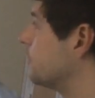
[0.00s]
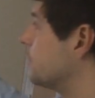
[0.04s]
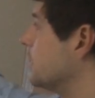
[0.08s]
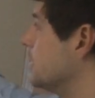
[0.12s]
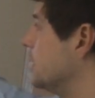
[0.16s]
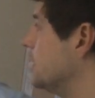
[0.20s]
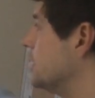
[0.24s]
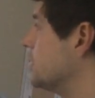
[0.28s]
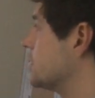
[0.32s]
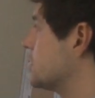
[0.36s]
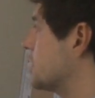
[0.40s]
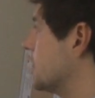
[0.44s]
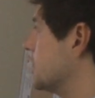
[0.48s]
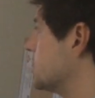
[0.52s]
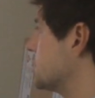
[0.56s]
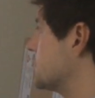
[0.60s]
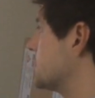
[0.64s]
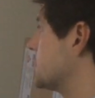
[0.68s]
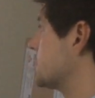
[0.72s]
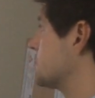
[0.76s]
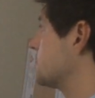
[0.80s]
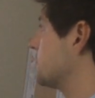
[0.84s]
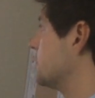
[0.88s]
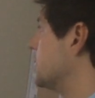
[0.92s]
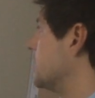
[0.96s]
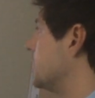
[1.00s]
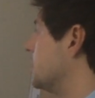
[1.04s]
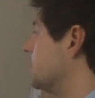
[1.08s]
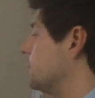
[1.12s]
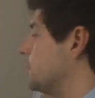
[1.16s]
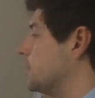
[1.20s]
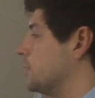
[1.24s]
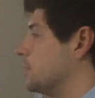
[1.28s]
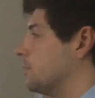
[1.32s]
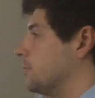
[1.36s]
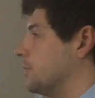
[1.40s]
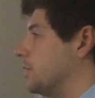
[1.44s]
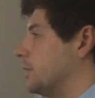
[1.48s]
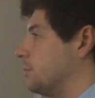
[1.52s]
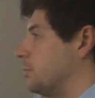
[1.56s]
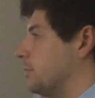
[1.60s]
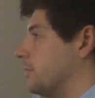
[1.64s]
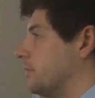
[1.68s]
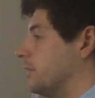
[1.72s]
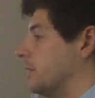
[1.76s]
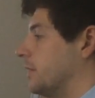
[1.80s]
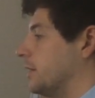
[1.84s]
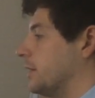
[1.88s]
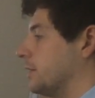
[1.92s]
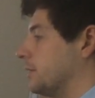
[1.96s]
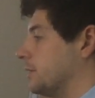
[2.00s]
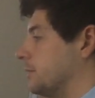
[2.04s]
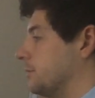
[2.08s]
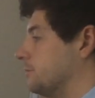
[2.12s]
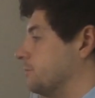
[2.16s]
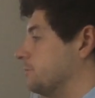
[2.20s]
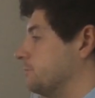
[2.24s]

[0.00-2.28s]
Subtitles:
of these sensors we already provide.